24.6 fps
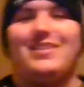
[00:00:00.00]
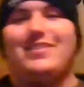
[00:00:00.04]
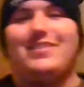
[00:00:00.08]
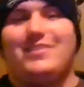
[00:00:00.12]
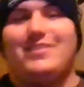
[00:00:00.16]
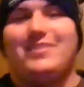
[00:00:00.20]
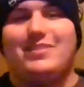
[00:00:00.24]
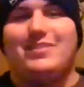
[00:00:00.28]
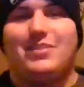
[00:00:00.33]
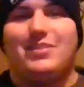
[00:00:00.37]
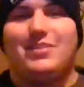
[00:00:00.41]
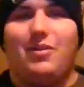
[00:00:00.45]

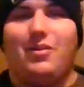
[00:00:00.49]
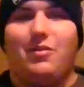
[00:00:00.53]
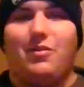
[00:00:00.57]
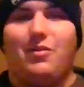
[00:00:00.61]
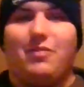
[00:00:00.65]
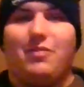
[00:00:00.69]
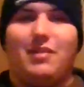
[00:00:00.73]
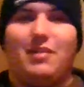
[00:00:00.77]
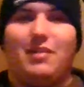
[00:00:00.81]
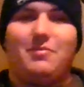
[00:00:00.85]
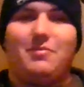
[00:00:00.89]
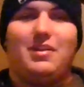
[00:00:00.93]
So
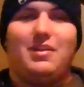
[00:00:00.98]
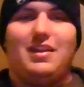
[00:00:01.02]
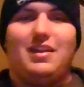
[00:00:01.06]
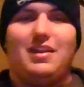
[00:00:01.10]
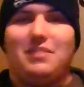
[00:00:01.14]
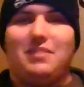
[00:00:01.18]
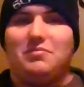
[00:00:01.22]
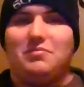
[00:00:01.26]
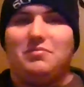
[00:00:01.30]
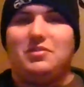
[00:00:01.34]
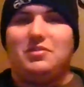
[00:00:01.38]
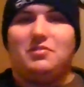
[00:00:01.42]
what I'm going to end
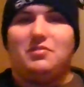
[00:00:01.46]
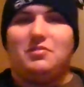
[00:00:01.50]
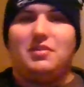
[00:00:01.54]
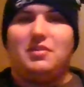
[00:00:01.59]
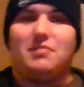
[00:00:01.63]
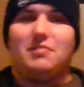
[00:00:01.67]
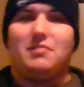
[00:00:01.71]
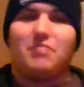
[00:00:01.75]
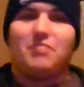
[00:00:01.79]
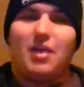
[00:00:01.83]
up doing